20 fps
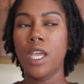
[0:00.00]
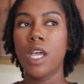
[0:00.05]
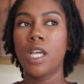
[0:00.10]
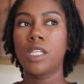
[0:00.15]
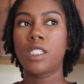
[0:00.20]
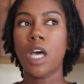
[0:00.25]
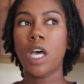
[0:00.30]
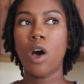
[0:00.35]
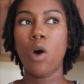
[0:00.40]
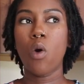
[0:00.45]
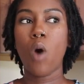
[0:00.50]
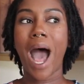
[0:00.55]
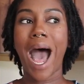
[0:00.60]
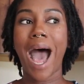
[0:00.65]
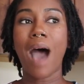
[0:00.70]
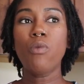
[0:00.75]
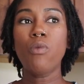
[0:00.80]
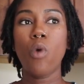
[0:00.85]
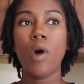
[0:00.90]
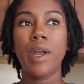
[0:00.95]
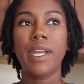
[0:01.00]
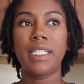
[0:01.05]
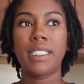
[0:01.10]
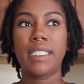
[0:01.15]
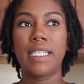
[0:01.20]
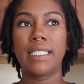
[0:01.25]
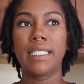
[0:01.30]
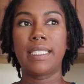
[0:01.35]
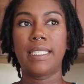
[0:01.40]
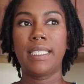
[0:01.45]
So I wanted
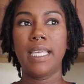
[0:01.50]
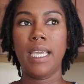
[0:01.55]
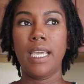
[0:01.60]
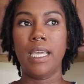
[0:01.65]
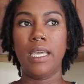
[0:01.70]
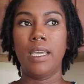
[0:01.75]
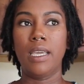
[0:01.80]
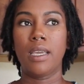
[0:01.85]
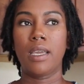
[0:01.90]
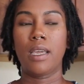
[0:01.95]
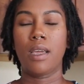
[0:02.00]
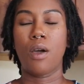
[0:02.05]
to see